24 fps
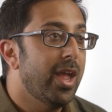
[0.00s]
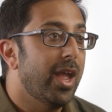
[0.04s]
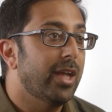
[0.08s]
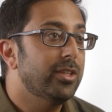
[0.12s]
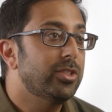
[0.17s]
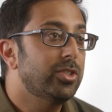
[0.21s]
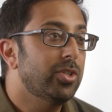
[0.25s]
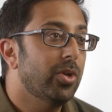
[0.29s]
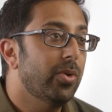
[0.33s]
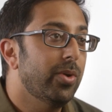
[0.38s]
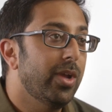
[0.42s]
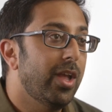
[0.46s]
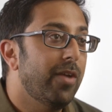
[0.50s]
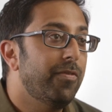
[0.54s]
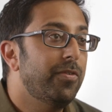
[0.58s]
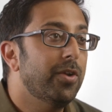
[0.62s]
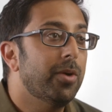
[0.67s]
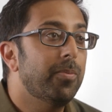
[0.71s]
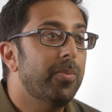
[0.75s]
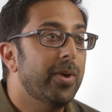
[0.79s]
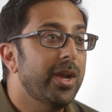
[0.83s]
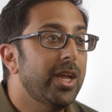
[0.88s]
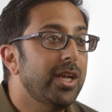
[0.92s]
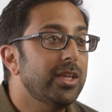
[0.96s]
And so if
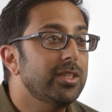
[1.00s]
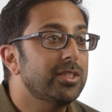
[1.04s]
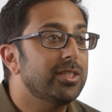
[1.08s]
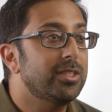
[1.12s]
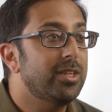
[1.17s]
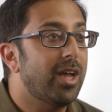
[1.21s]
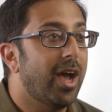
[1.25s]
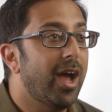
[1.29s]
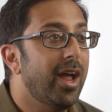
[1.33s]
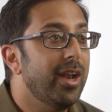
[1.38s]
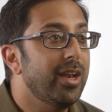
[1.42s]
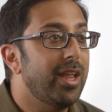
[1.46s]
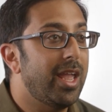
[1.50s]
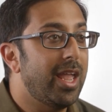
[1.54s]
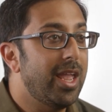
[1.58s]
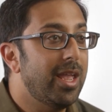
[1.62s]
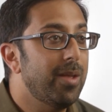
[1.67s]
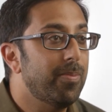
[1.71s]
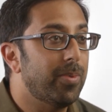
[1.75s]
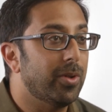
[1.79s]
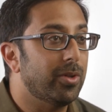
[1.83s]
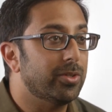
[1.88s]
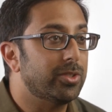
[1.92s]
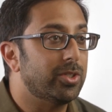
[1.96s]
your brain's not
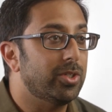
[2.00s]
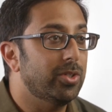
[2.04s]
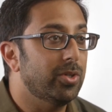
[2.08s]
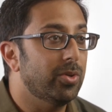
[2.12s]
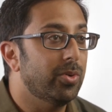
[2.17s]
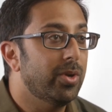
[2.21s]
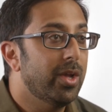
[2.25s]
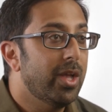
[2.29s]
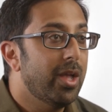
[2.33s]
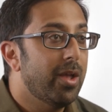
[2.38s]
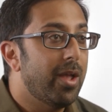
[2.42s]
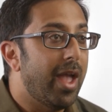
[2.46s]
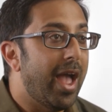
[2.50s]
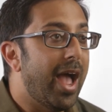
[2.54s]
able to